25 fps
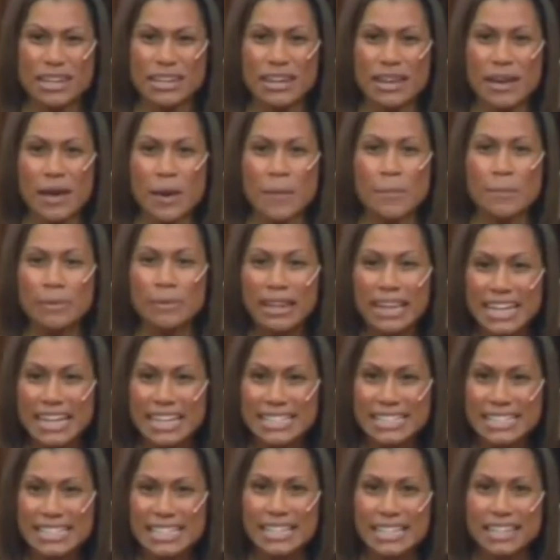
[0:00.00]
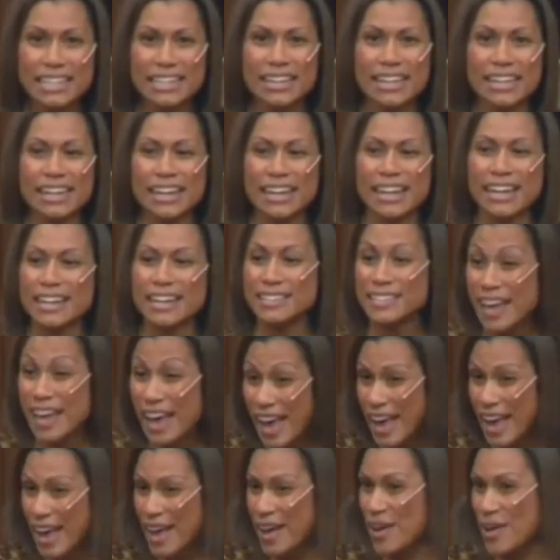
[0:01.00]
been placing his
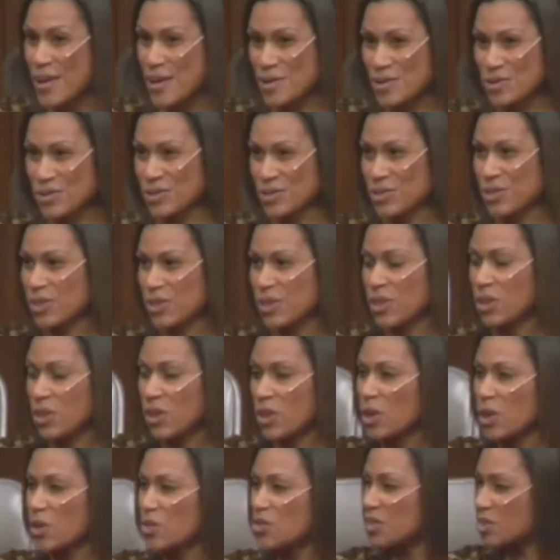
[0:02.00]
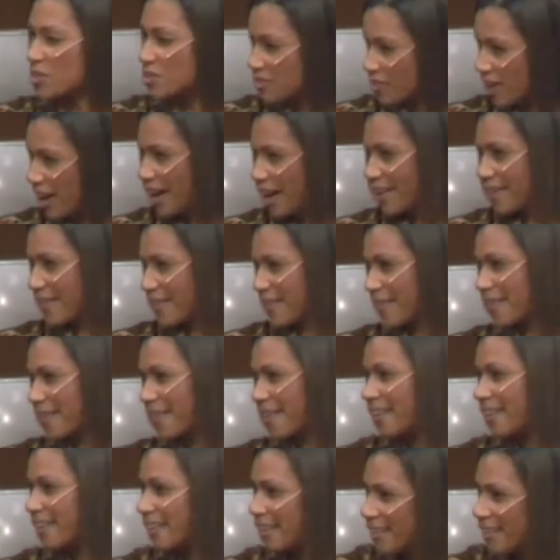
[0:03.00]
hands over fire.